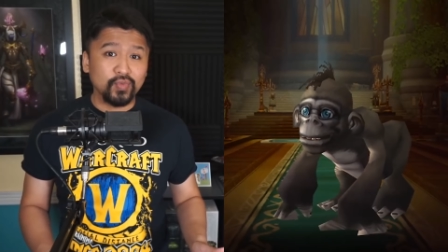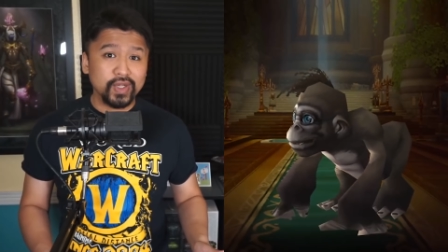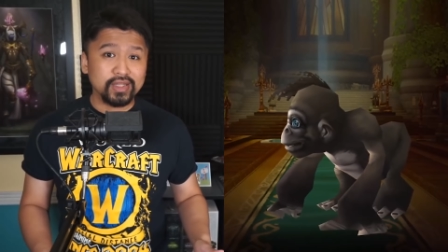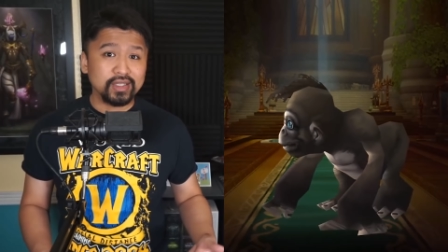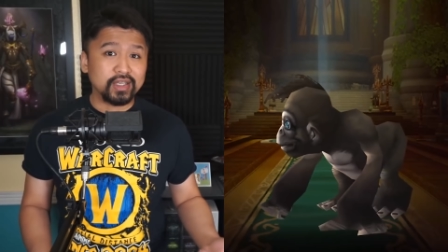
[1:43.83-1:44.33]

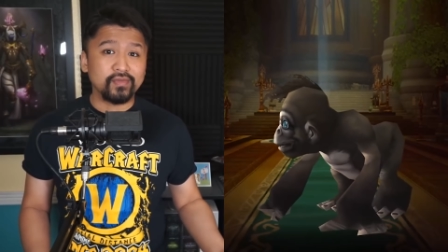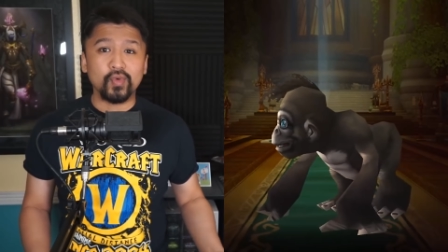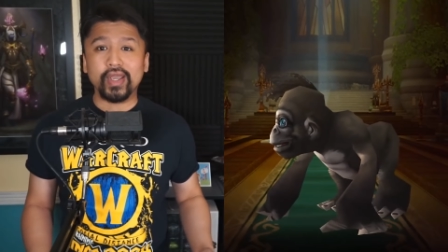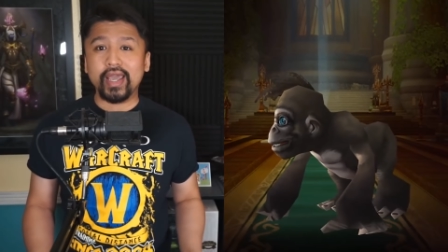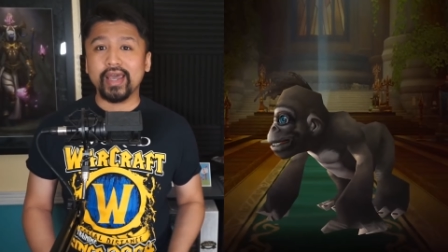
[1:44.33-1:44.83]
when the
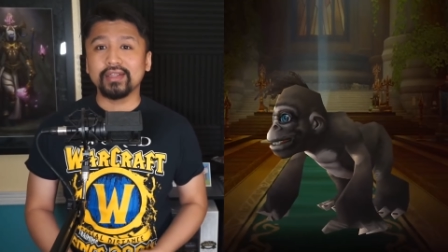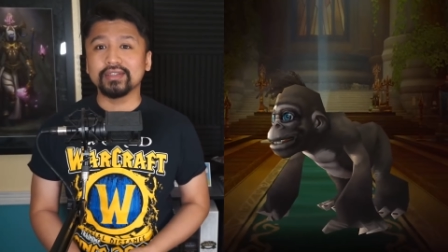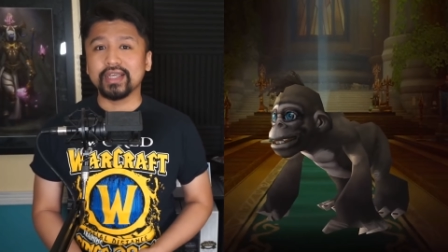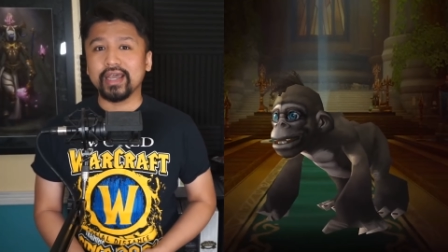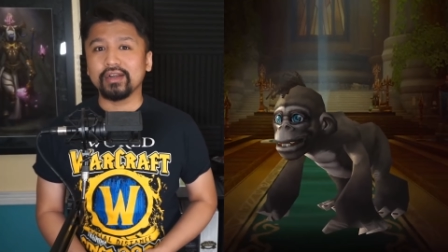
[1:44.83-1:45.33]
giveaway
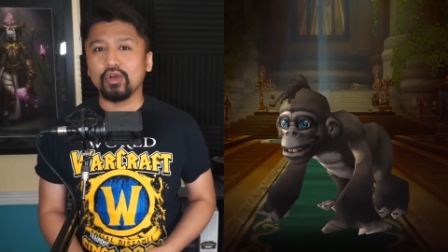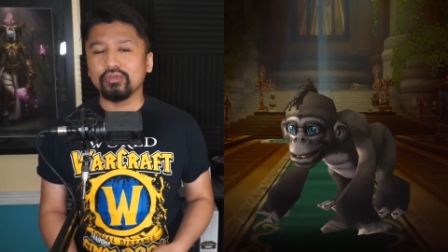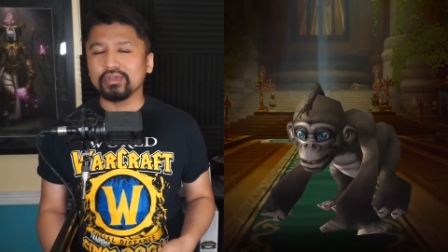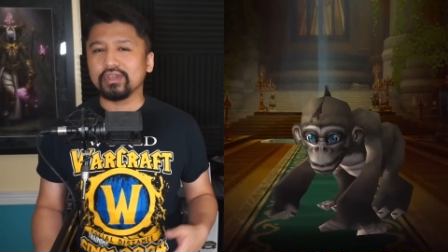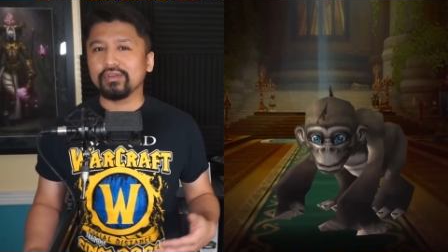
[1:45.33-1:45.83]
ends and
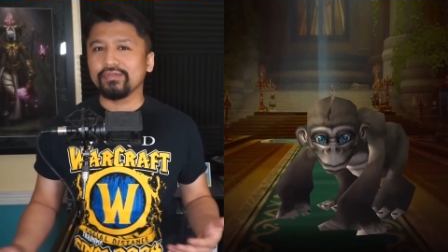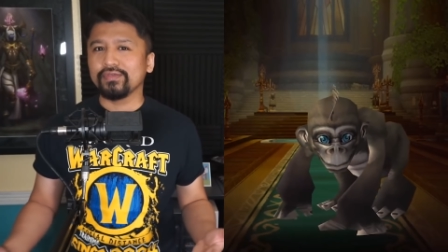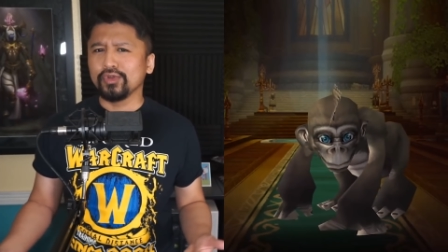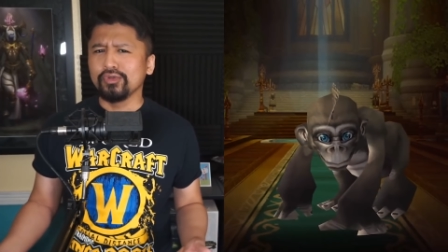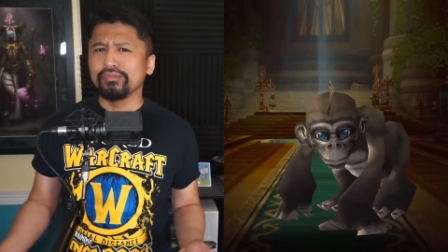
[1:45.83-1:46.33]
only a few